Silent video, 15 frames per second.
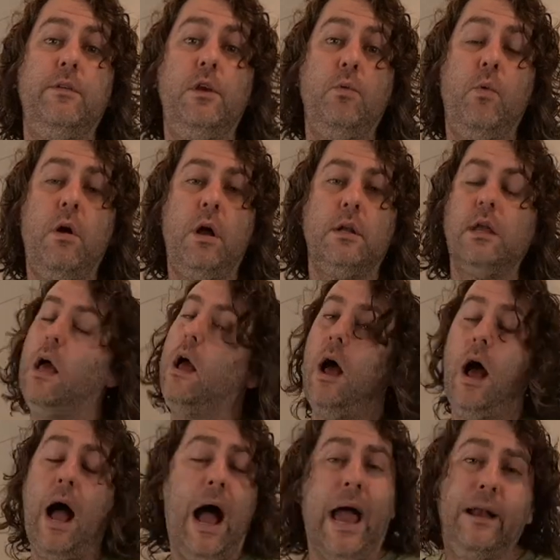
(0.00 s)
you want.
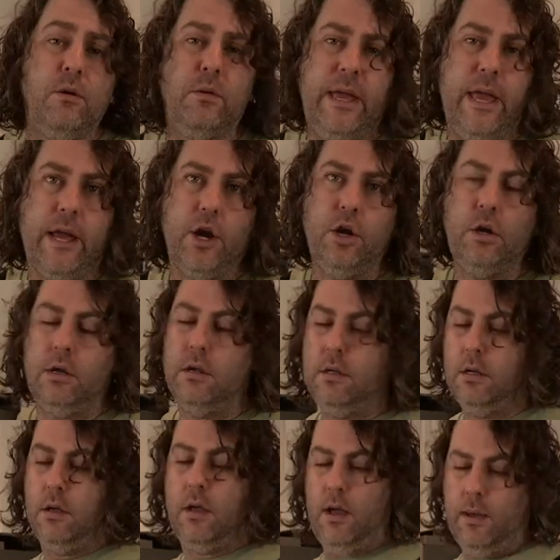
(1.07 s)
I don't care.
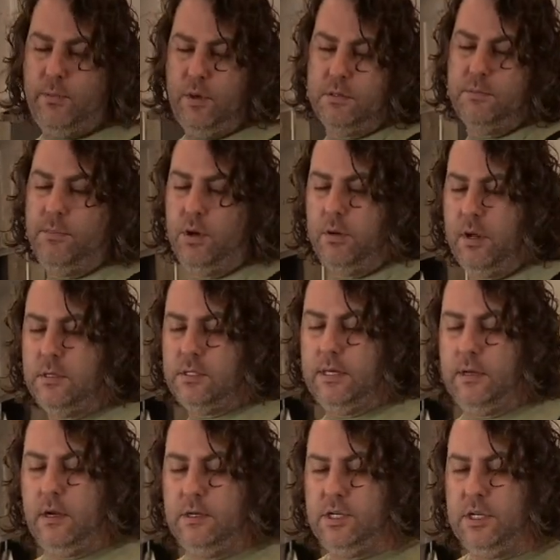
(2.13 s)
I'm using bone on,
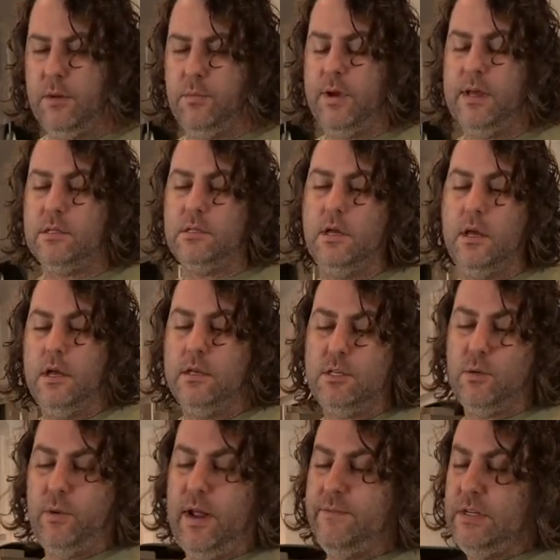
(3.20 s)
skin on chicken breast.
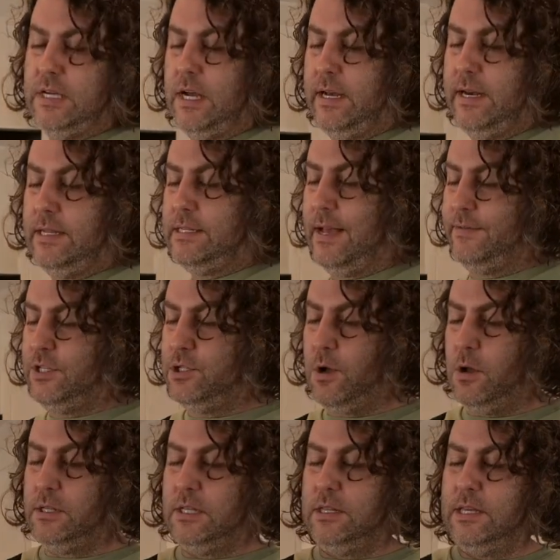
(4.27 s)
So what I've done is I've
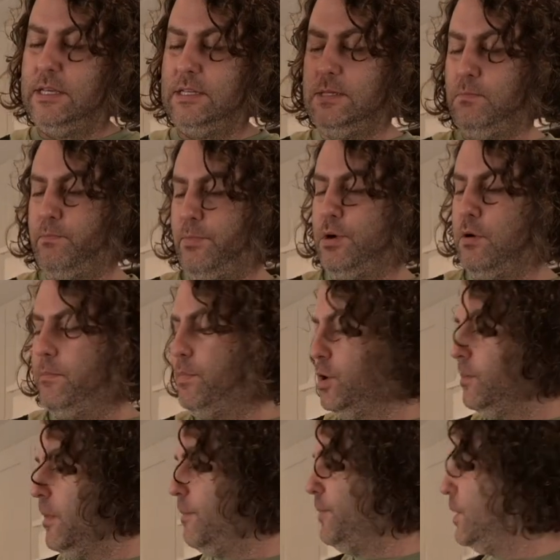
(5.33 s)
salted this, boom, boom, on